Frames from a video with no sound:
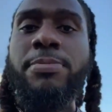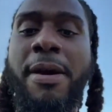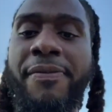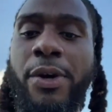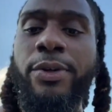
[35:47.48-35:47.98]

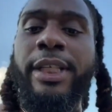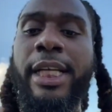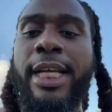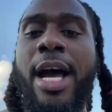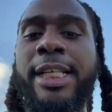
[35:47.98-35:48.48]
It's my
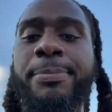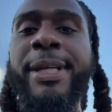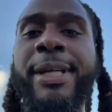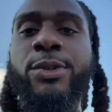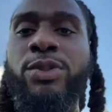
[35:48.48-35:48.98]
phone again, y'all.
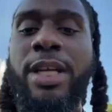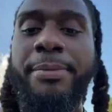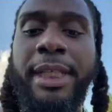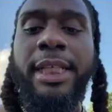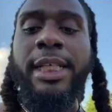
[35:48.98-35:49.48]
He's
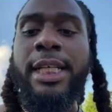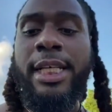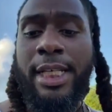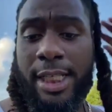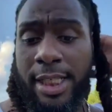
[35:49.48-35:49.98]
something.
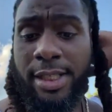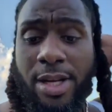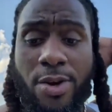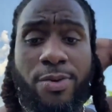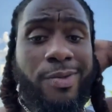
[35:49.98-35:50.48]

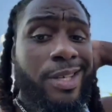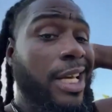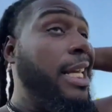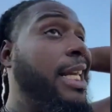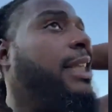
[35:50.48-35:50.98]
So, and
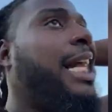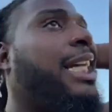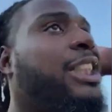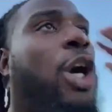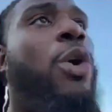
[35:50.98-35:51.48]
these are the
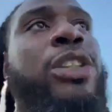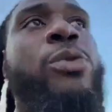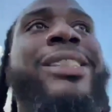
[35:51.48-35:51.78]
chosen ones.